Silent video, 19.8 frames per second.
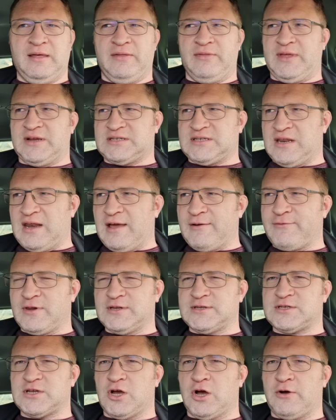There's
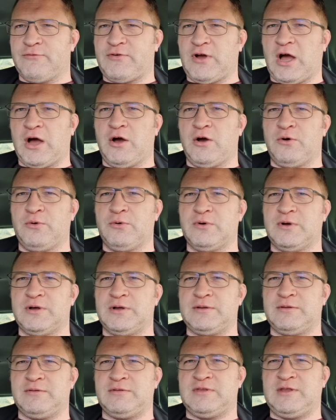levels of how
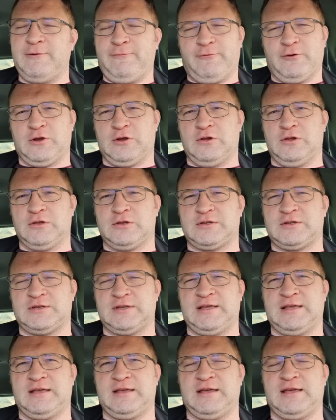difficult
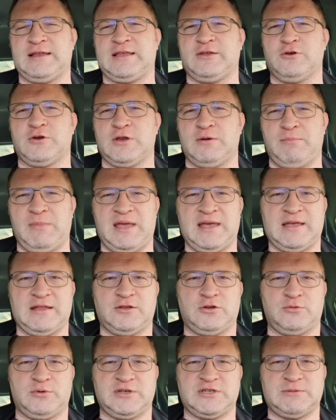you can make
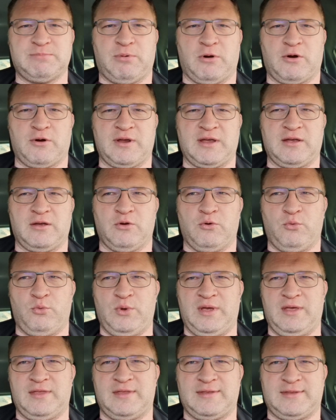it during sparring
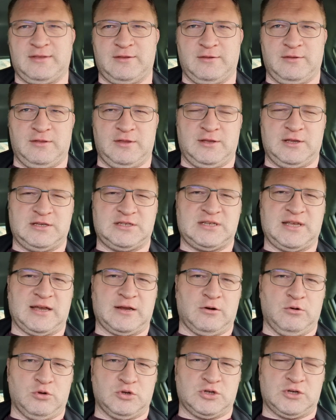with the
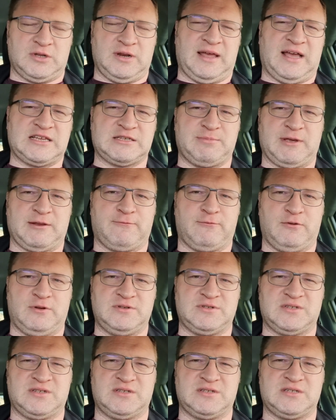psychological aspect, for
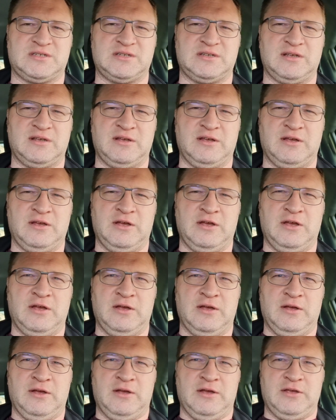instance.
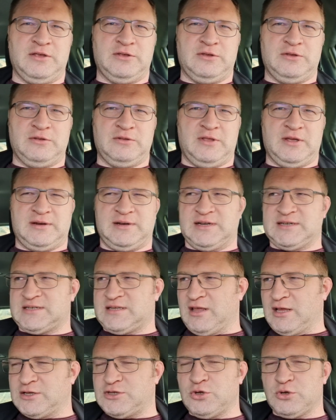
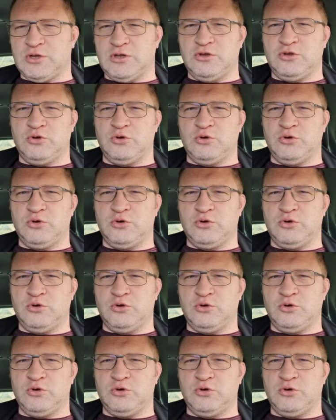There's things you can